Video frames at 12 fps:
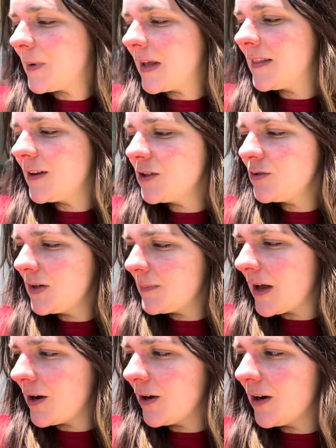but they're doing
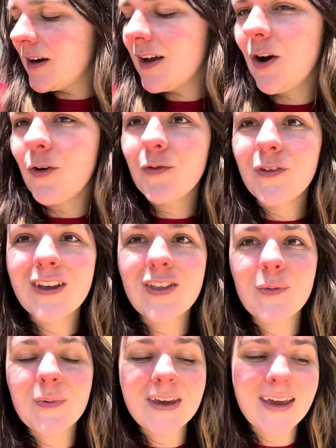better. Hopefully
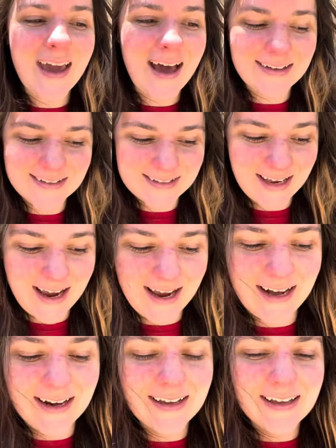they'll be
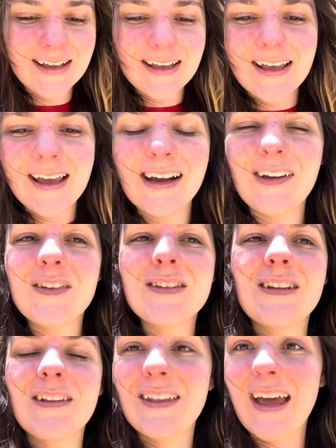outside in the
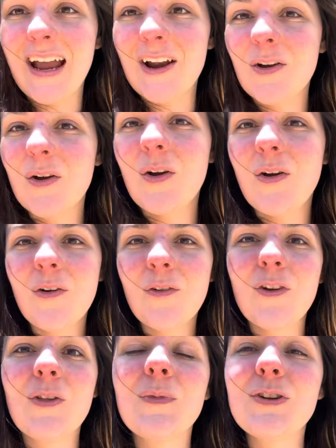sunlight
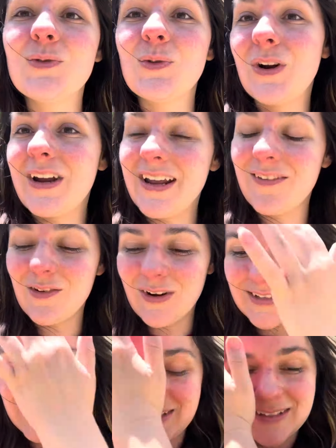for the majority of the
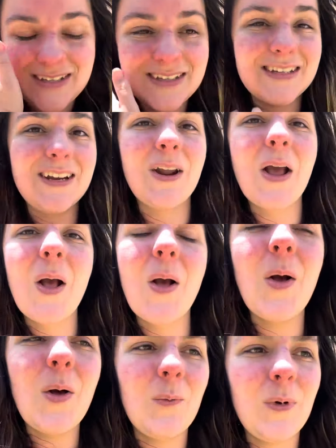rest of the season.
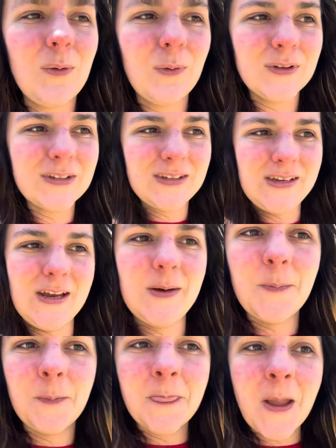We will see.
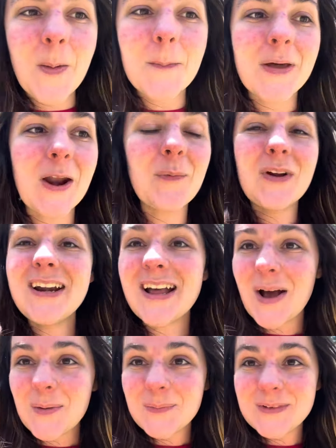But I wanted to
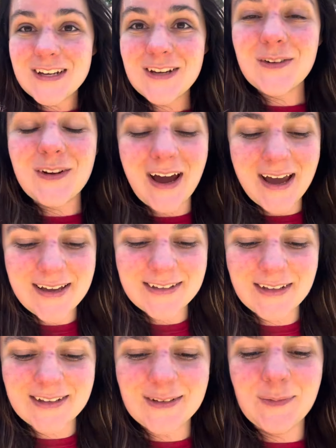update you guys
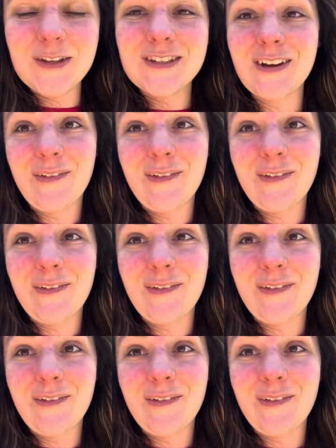on some of the stuff